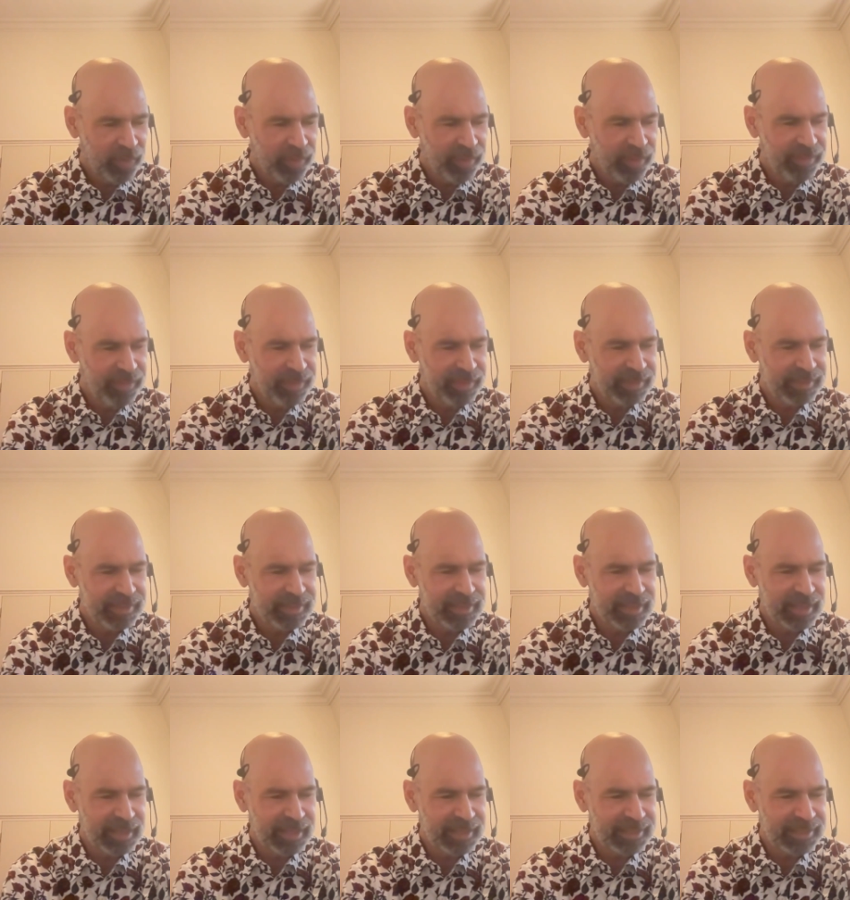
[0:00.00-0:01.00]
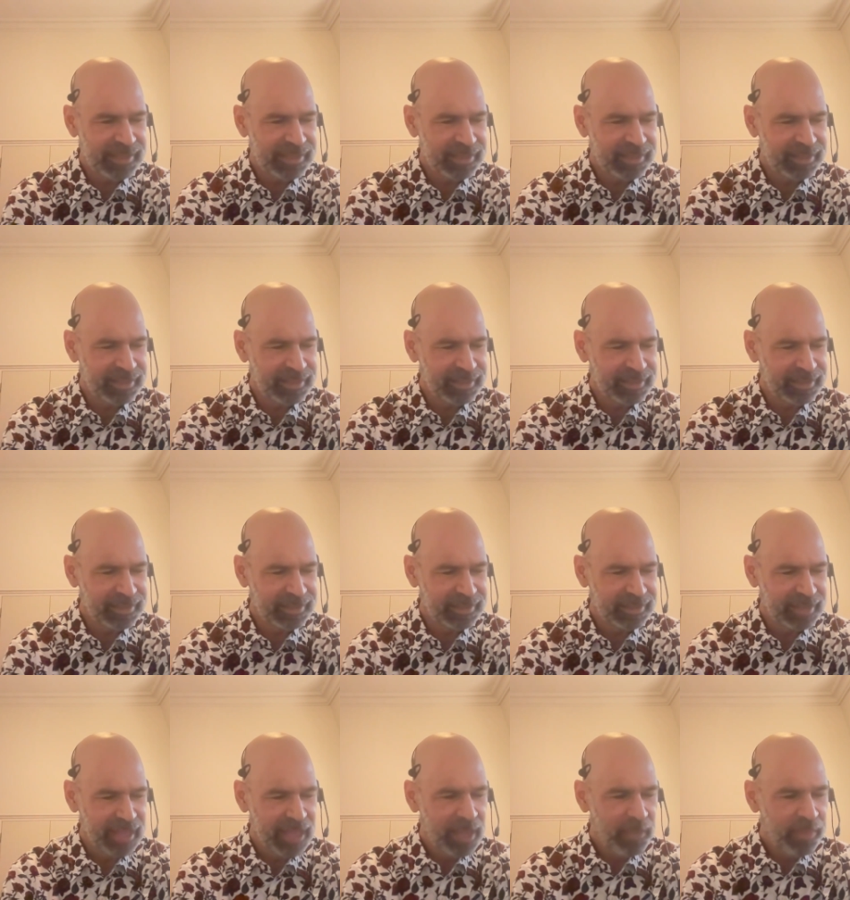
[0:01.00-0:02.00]
the things that,
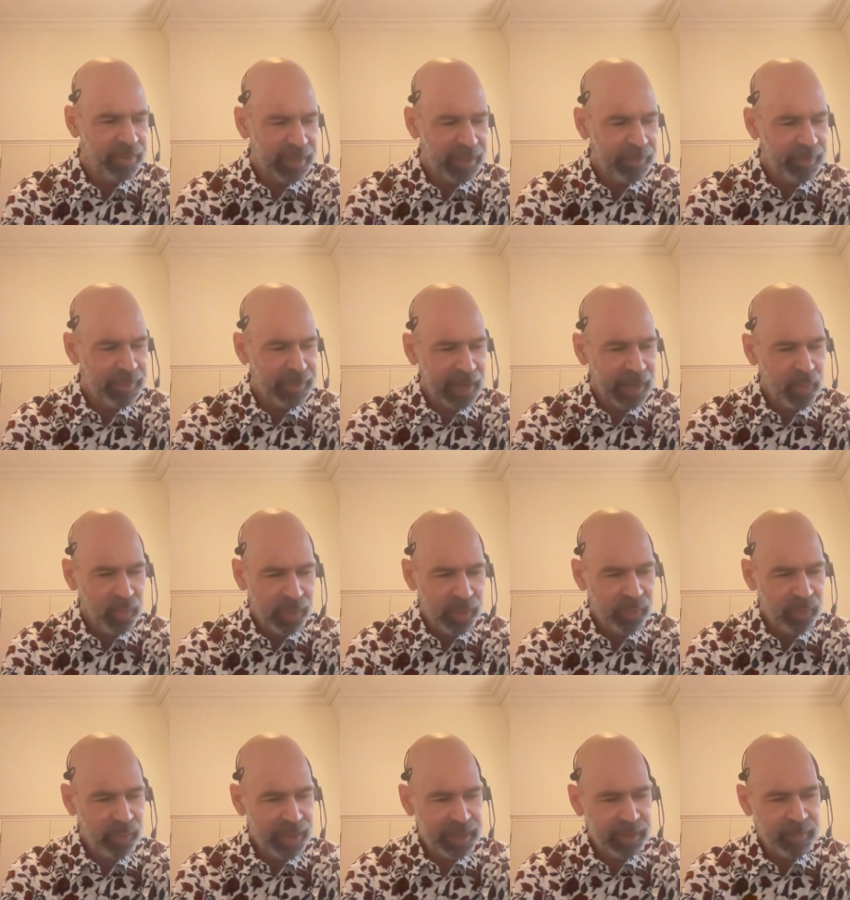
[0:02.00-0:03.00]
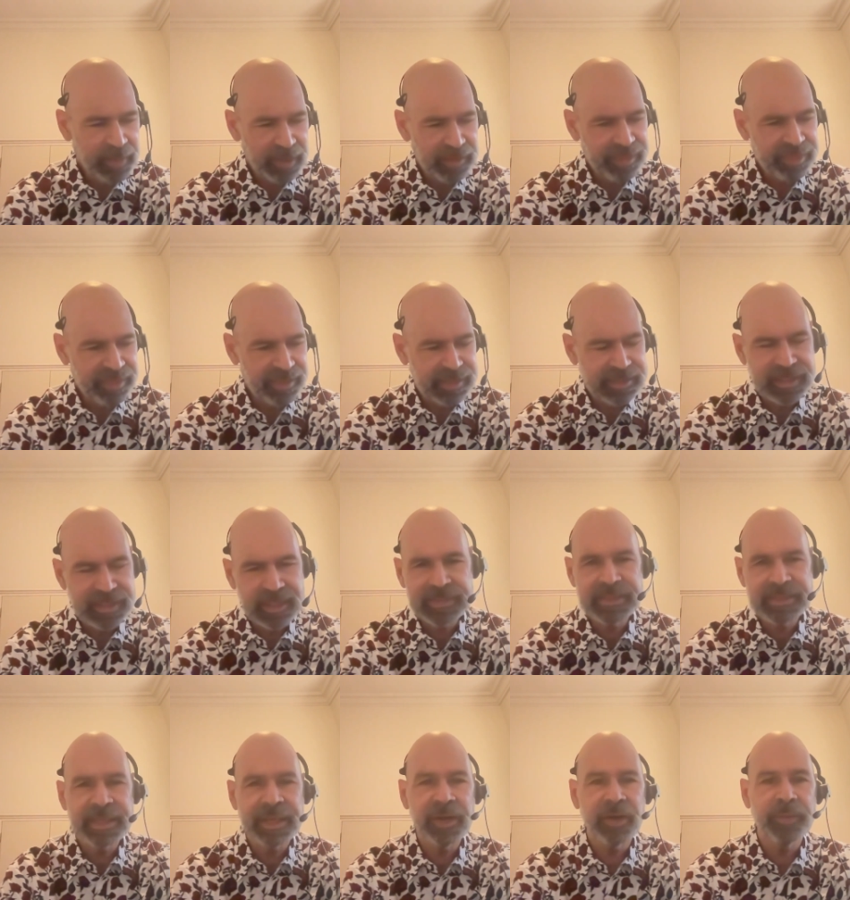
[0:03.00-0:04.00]
but I will write about things that
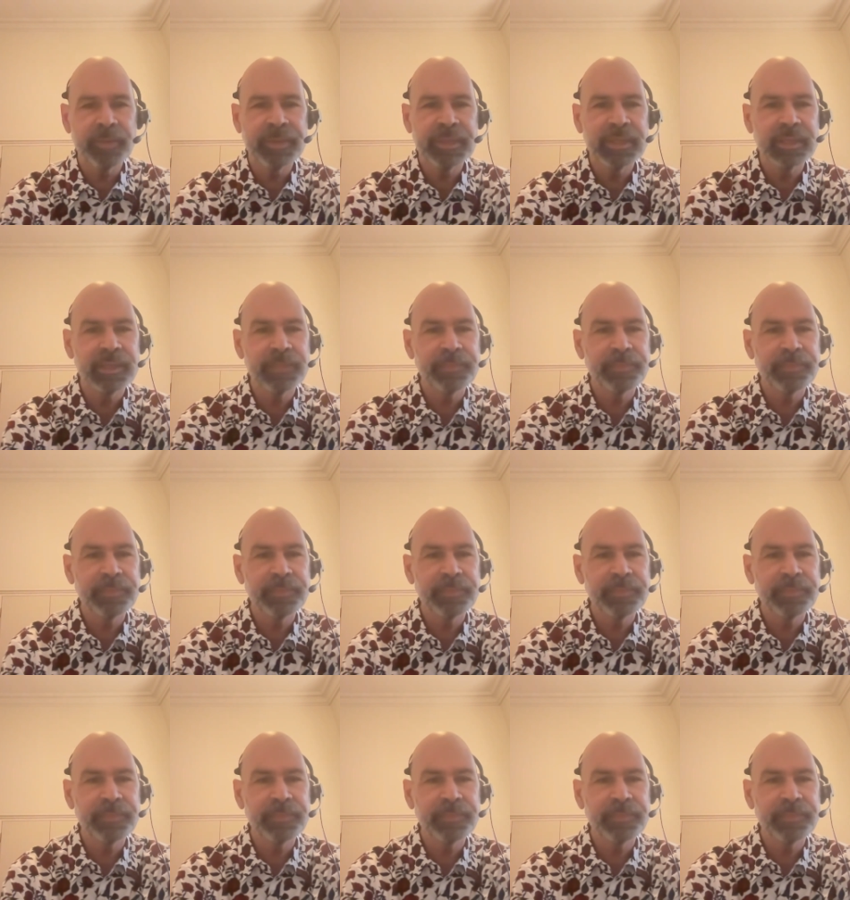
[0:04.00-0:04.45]
scare me.